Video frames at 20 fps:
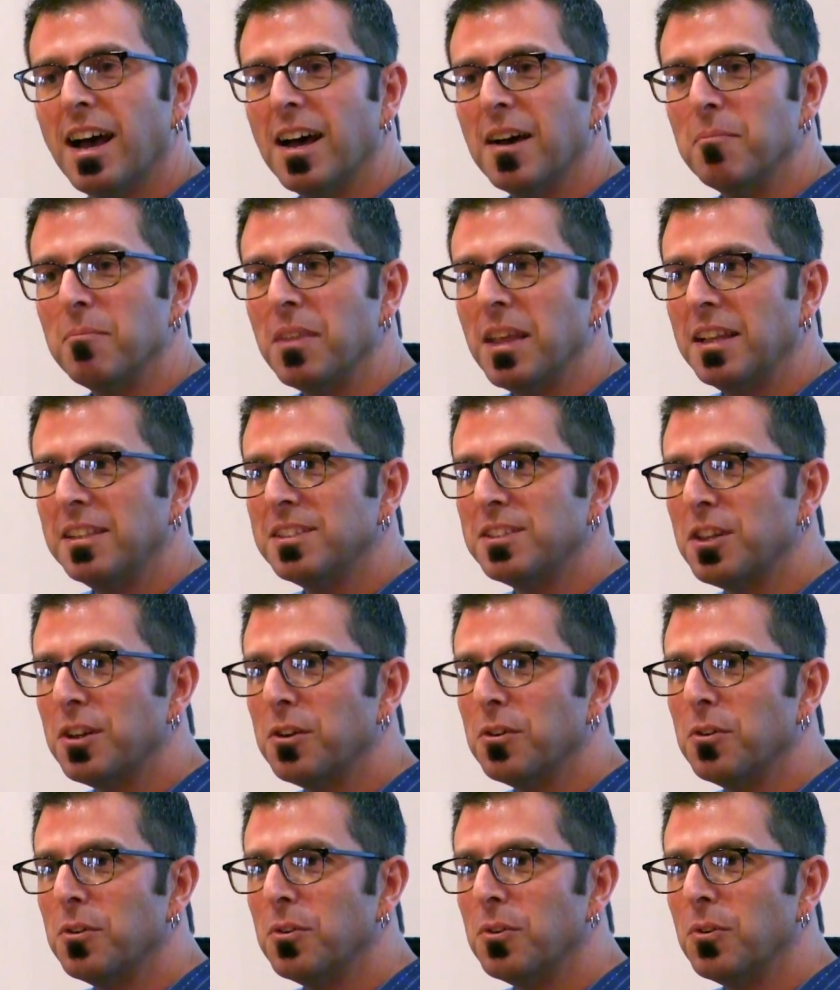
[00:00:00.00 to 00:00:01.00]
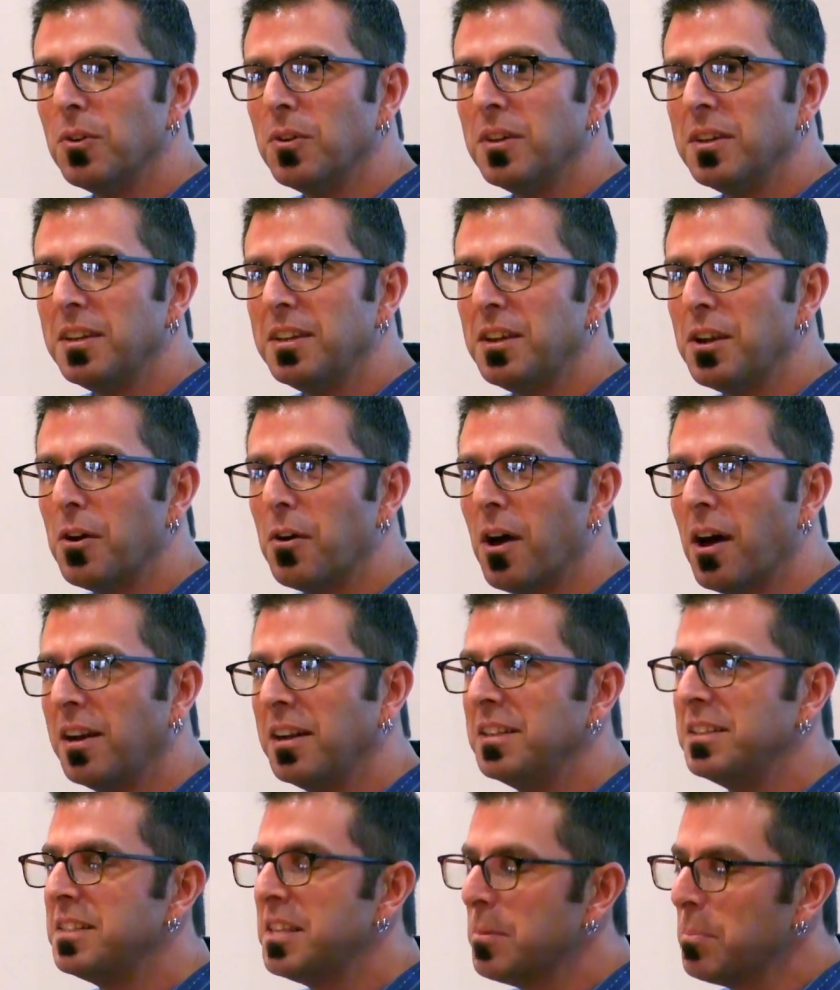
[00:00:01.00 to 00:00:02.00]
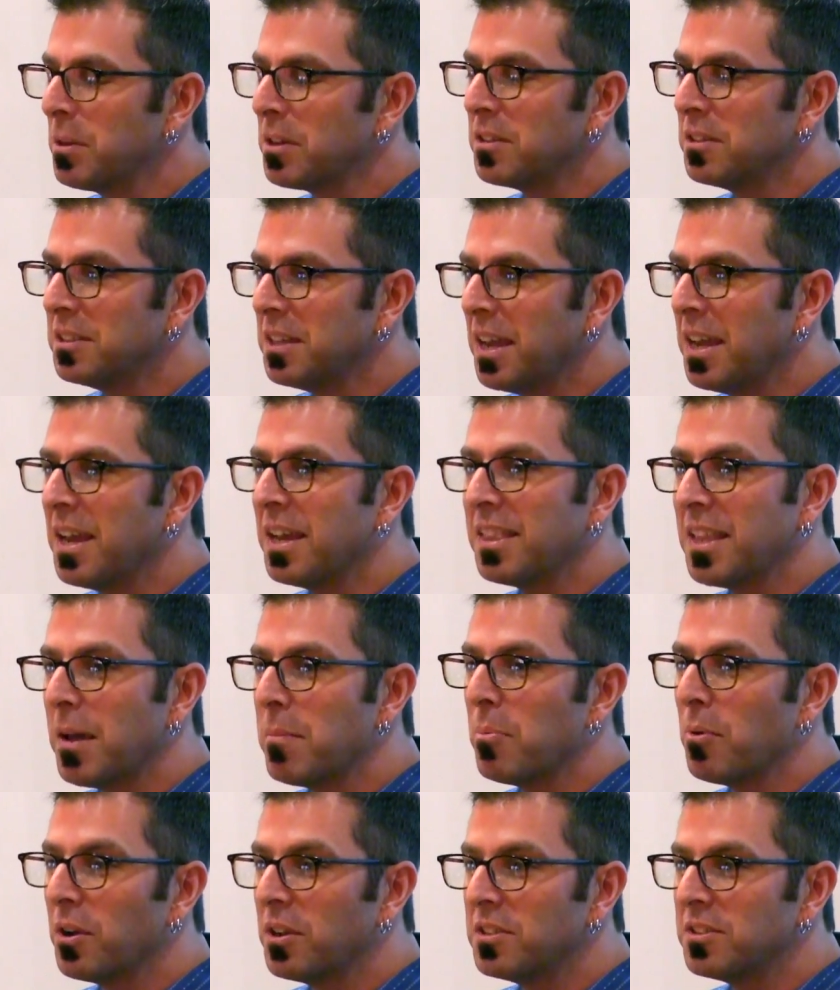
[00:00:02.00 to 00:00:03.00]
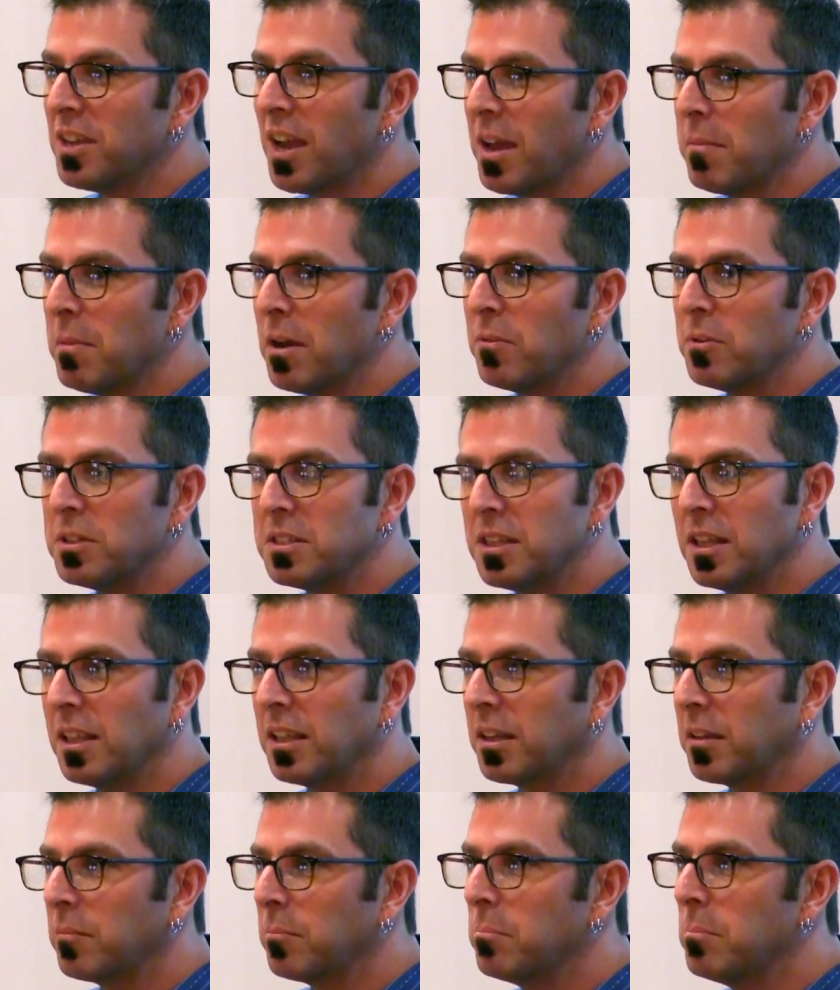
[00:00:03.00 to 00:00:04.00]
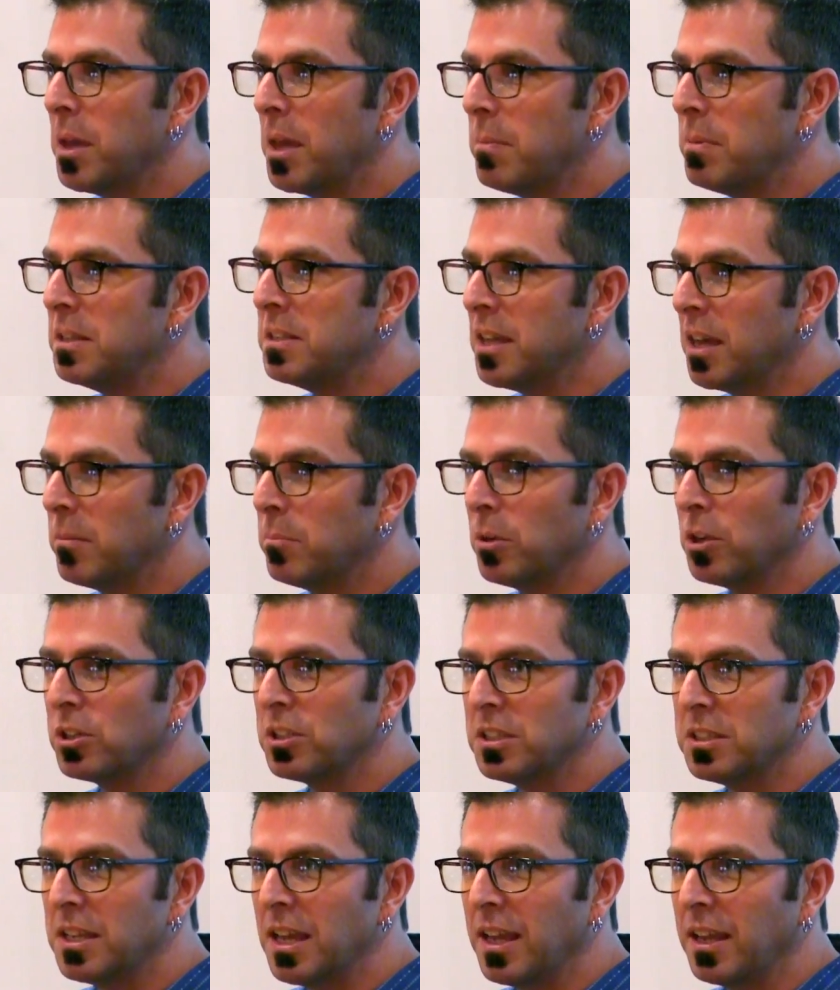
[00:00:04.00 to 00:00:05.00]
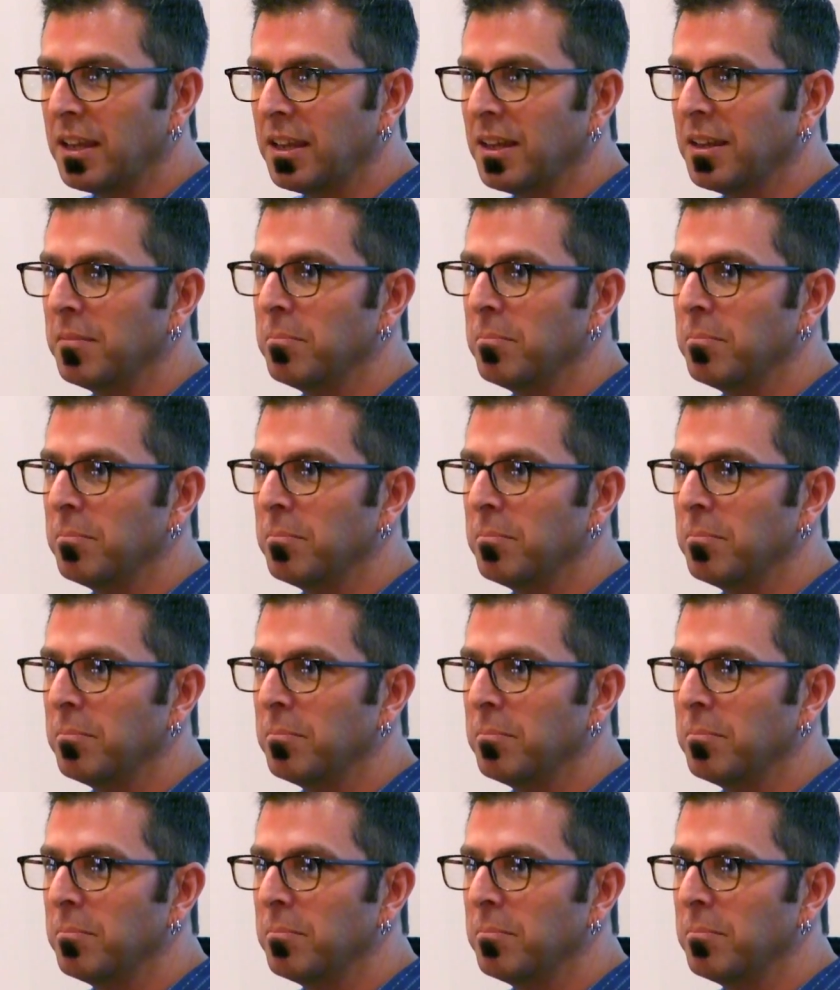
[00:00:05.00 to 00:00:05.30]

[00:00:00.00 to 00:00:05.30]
Um, and so, you know, on a typical day at that point in time, I was selling maybe 10 books a day.